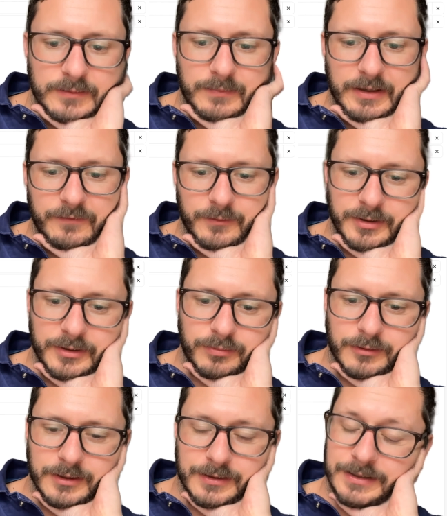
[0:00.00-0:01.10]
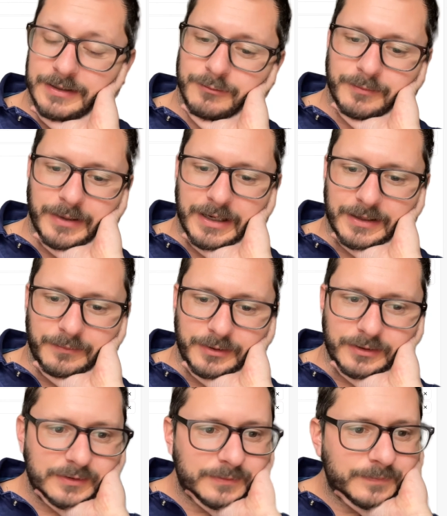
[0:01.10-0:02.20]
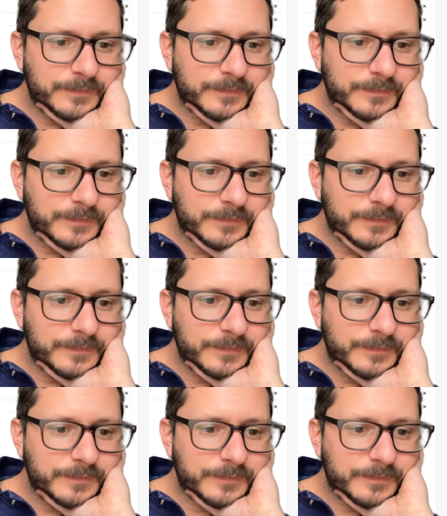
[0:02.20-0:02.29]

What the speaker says: Mindful meal plan. We're back at meals.